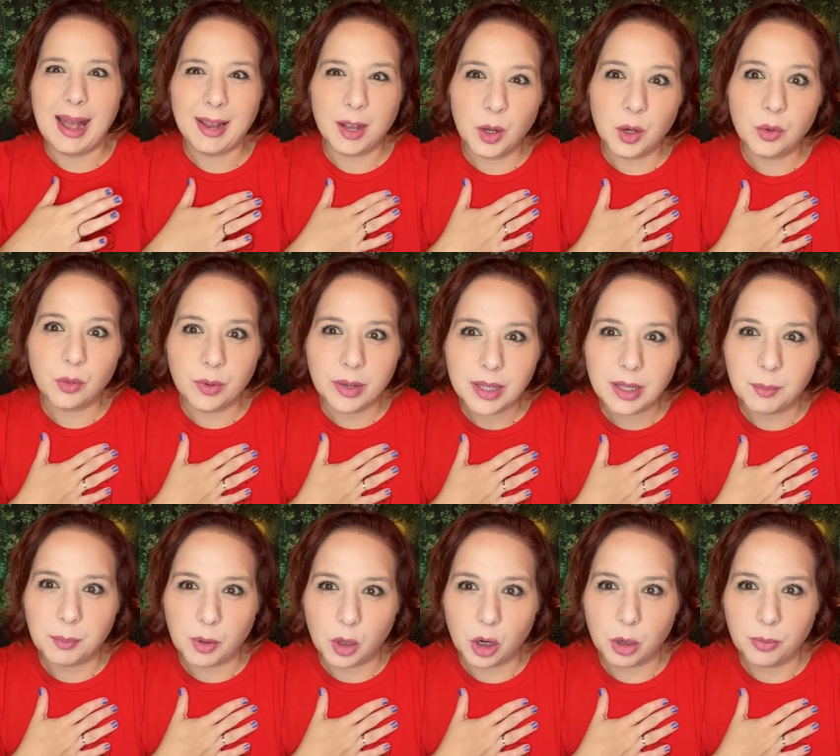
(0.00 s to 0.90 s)
I go to read the
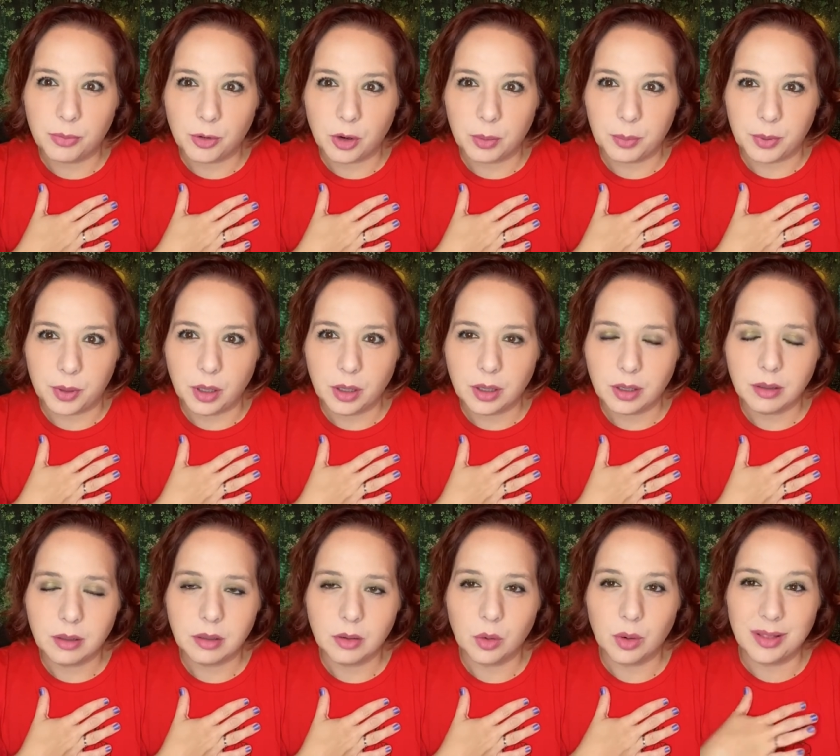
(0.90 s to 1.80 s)
blurb for a book
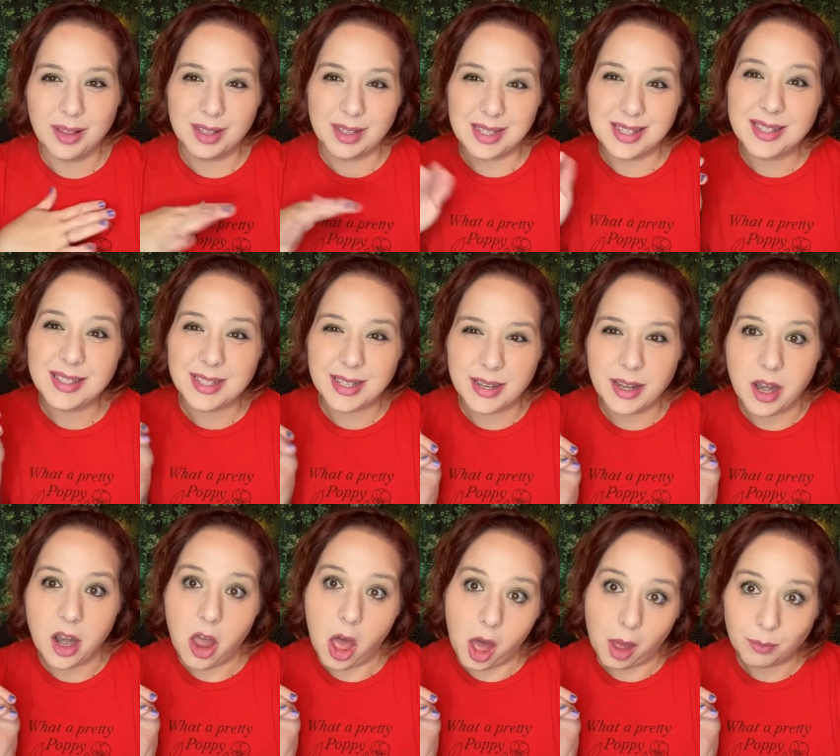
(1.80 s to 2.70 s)
or like the
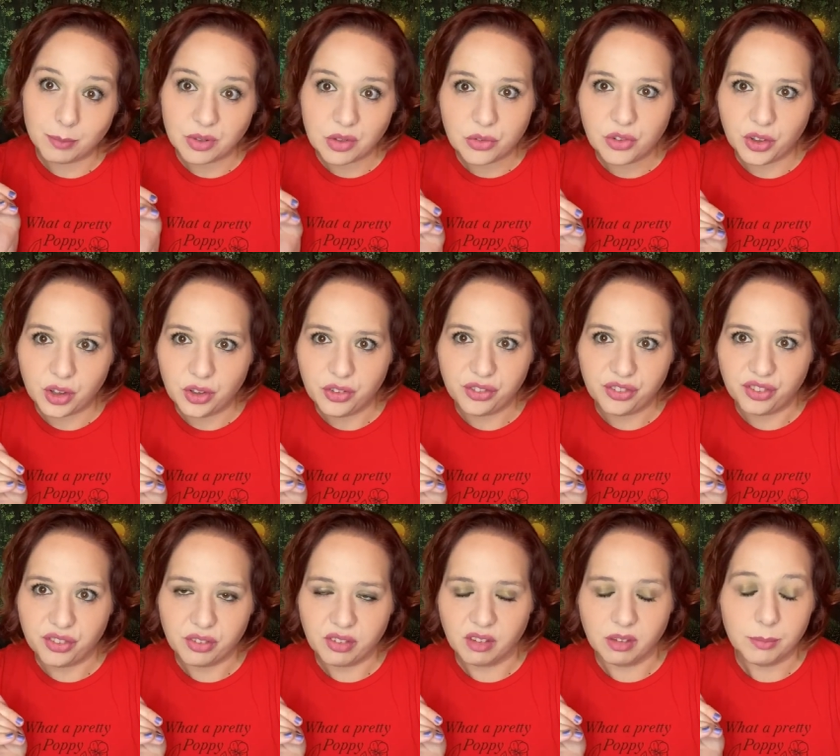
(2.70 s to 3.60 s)

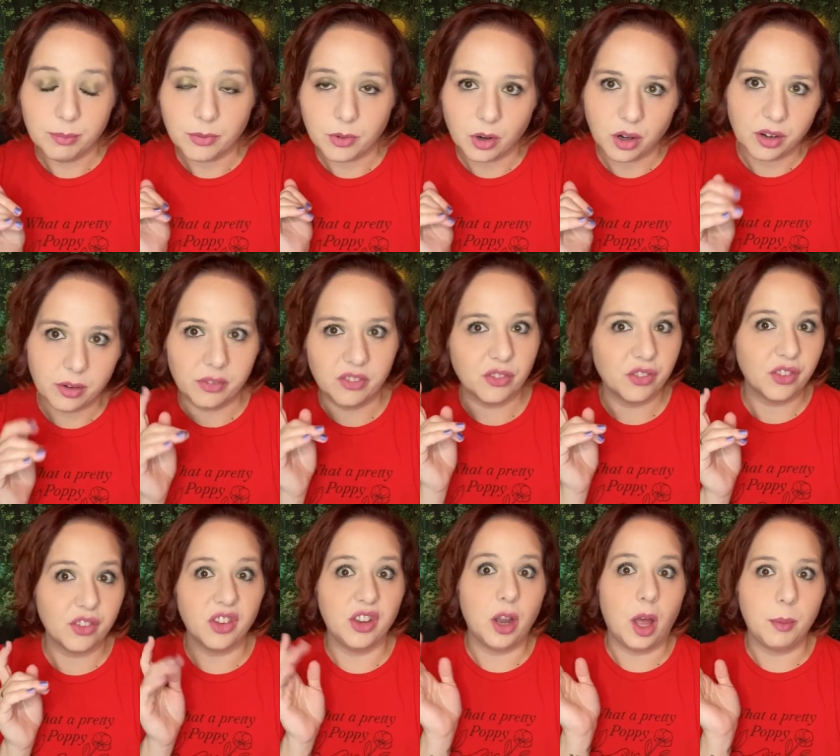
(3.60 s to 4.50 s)
synopsis, I'm sorry,
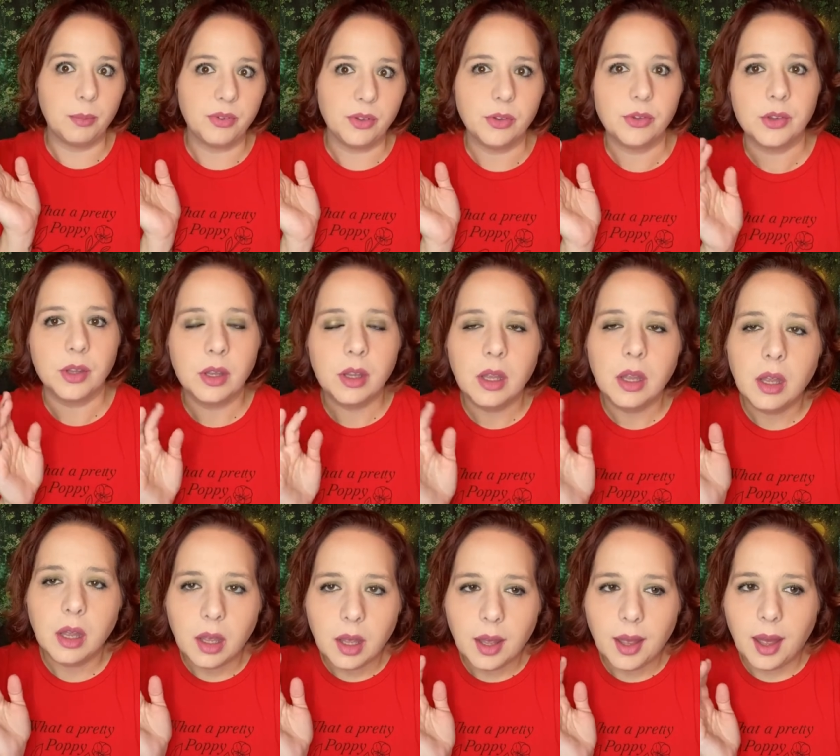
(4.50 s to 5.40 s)
synopsis,
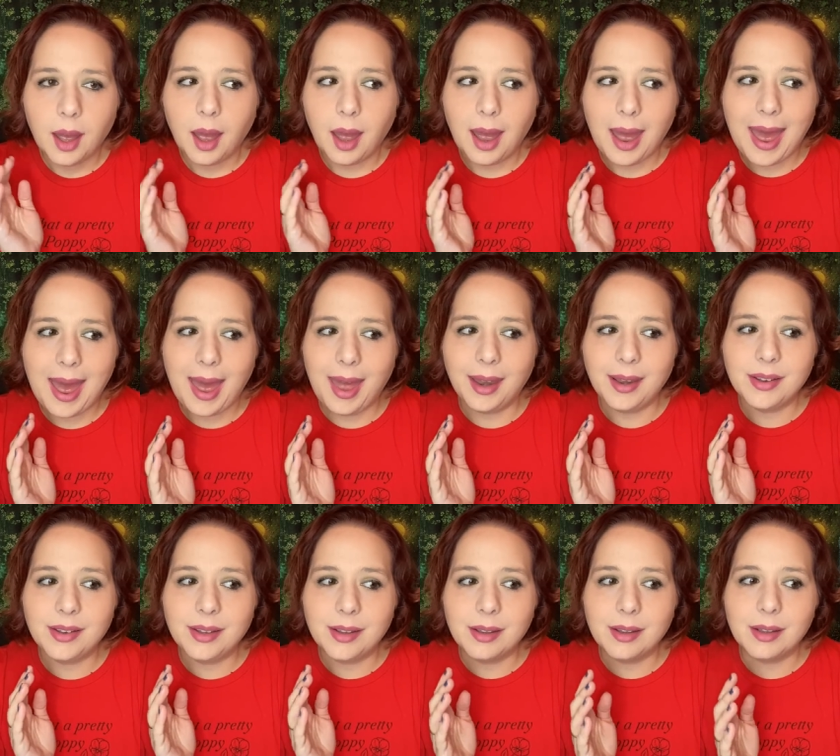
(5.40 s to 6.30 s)

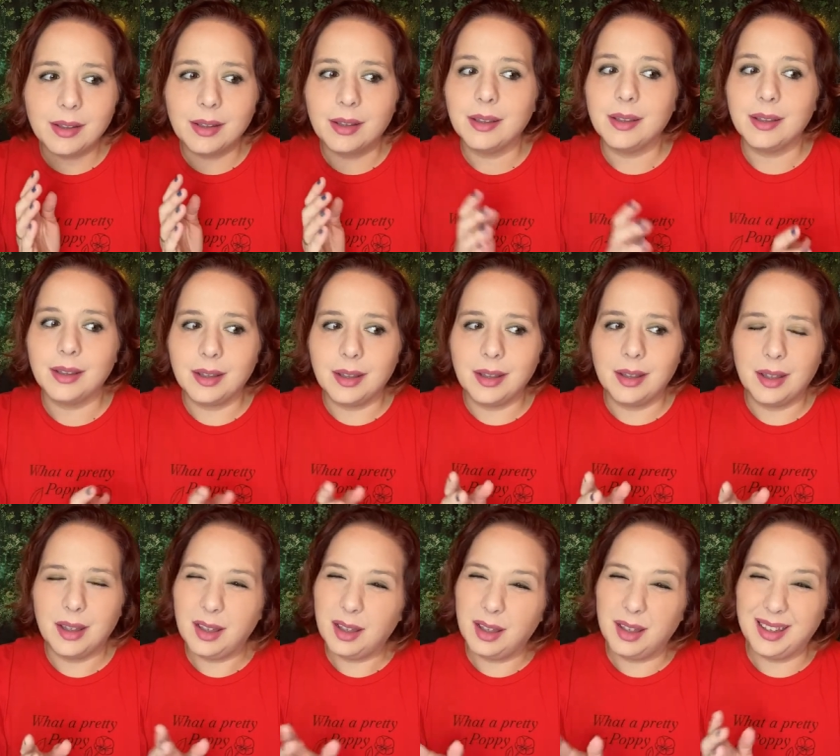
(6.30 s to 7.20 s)
and
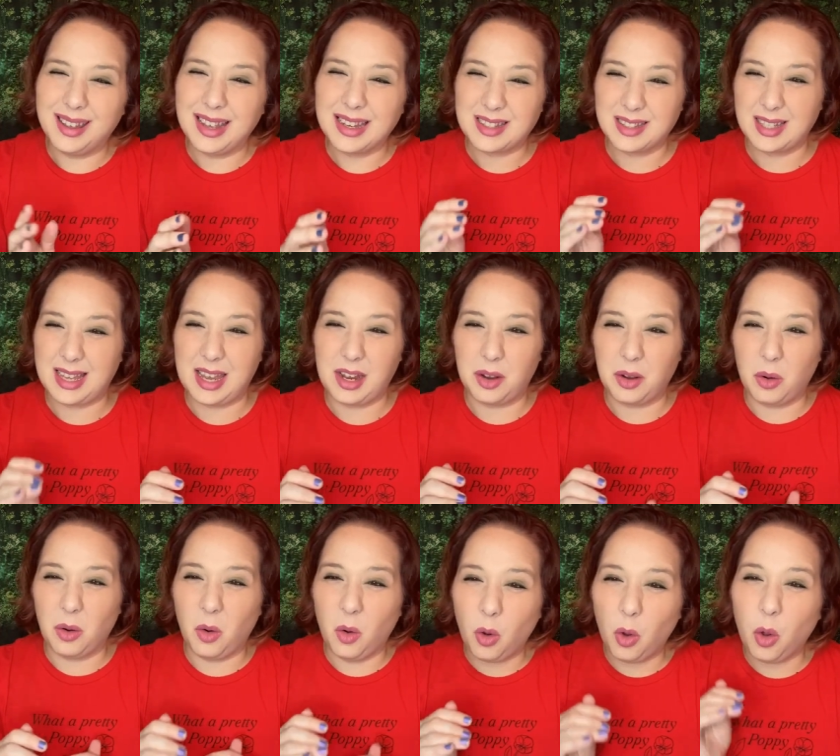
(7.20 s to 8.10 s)
it's like
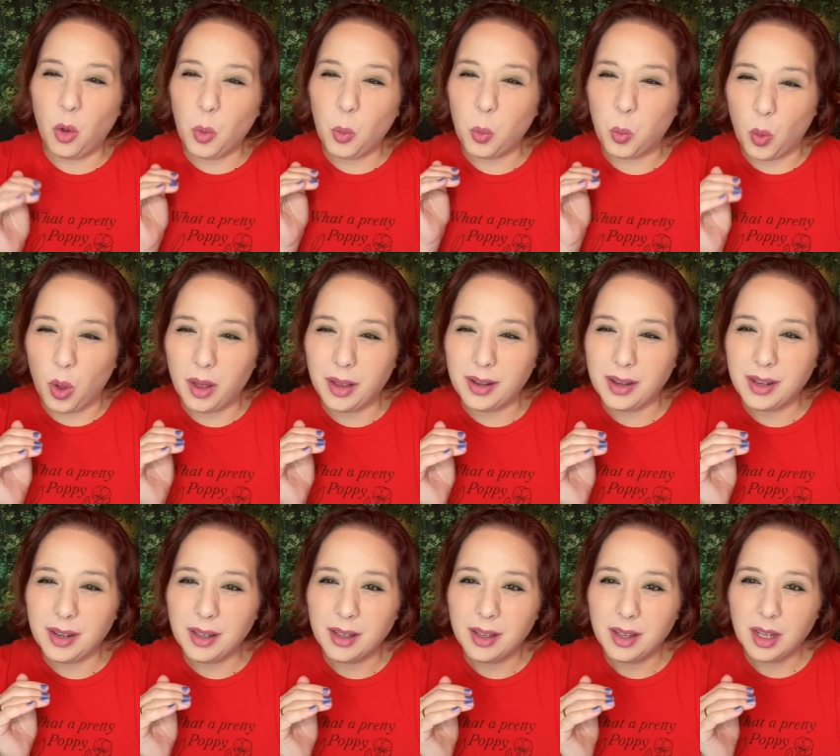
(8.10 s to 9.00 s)
all
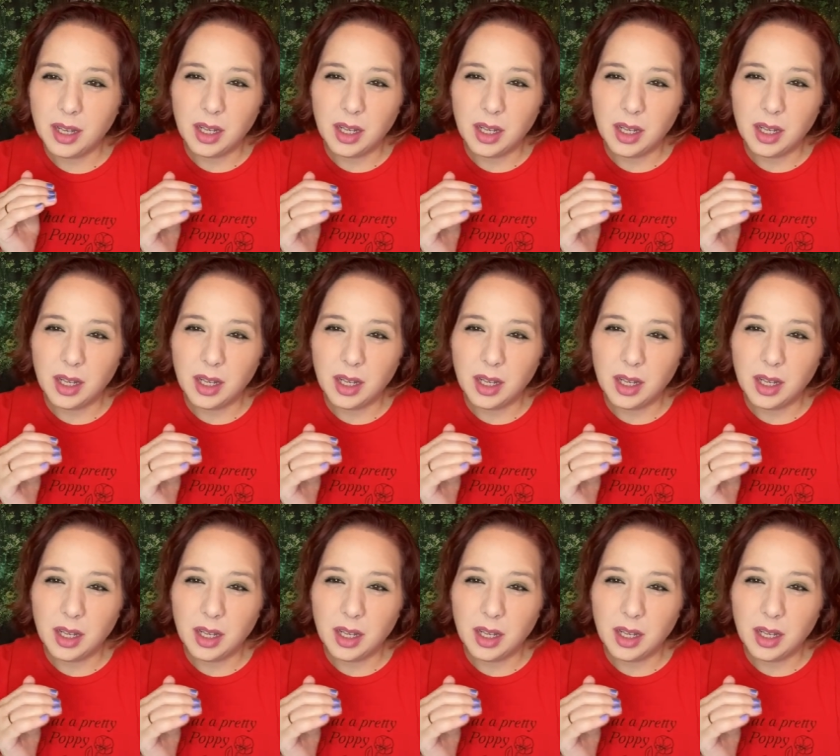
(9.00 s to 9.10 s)
one